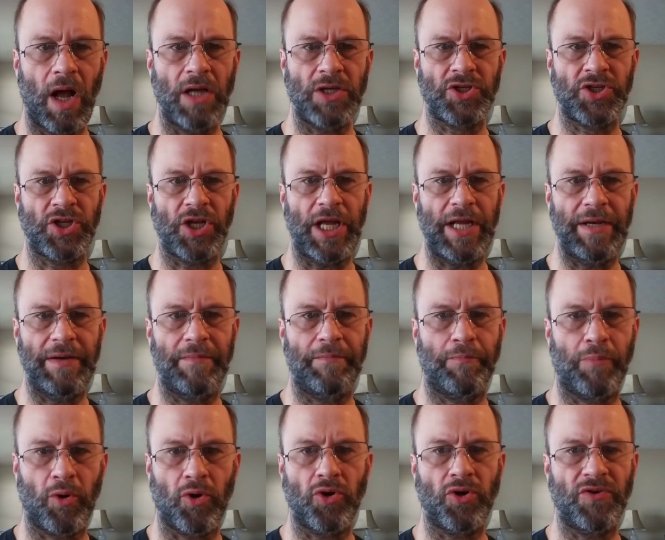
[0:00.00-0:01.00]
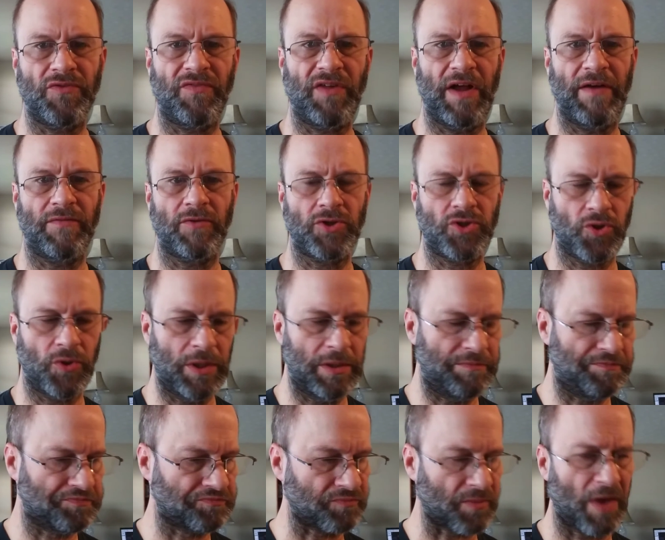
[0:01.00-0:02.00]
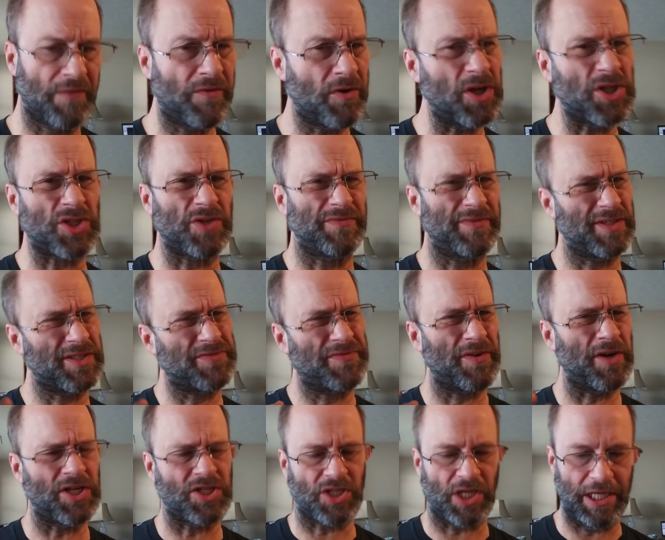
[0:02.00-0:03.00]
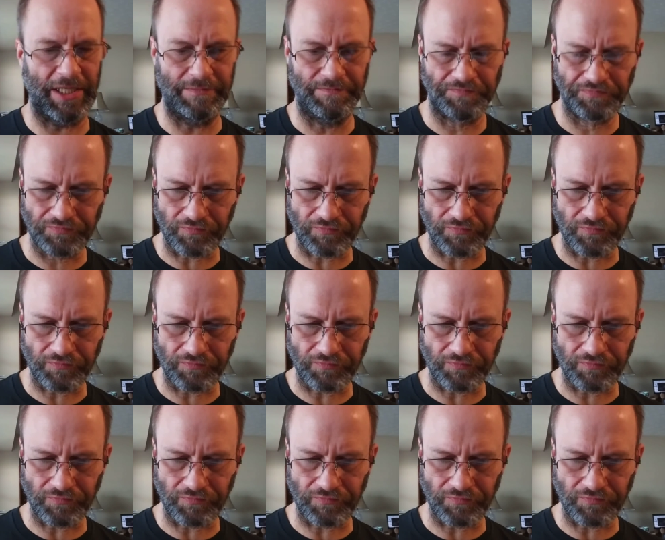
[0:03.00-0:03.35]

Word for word: a slight burned flavor to it, very it's very slight,